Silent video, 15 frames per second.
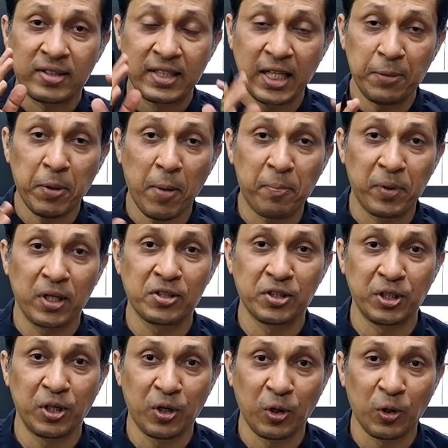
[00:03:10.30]
sleep apnea
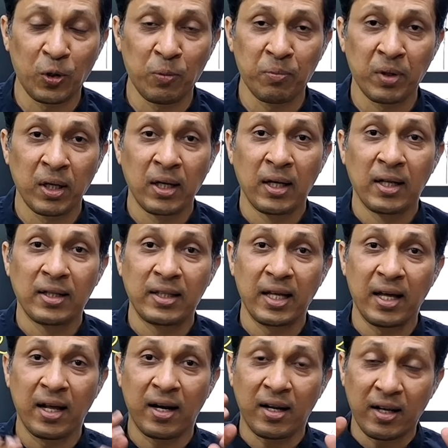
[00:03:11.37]
syndrome,
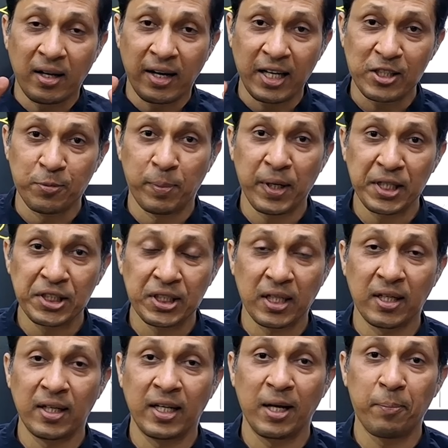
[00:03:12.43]
their
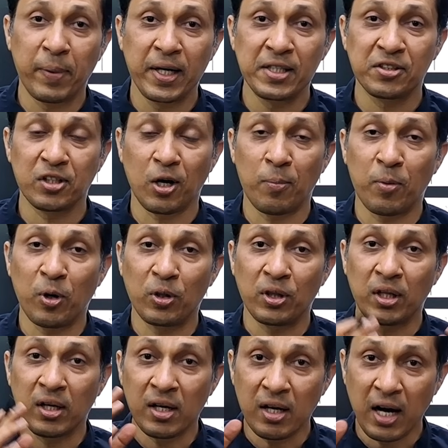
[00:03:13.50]
respiration depends upon
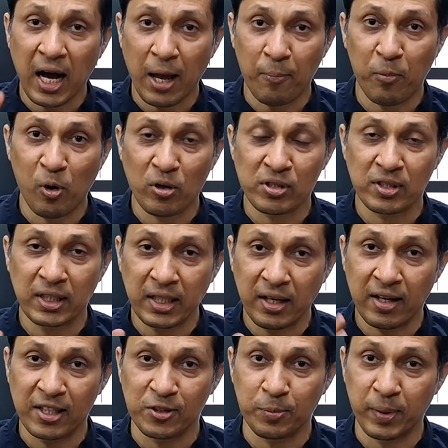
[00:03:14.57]
the hypoxic
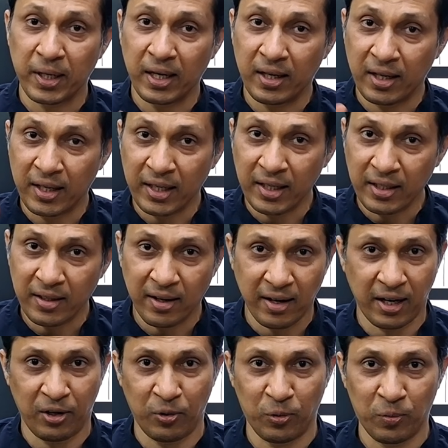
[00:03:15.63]
respiratory
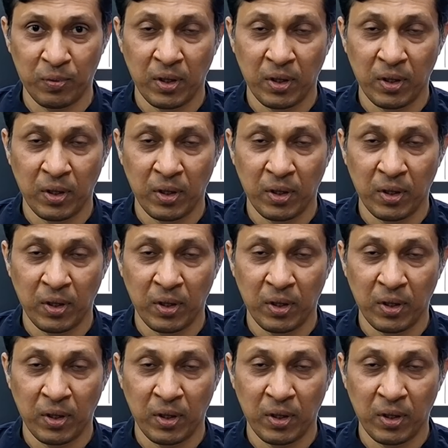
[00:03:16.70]
drive.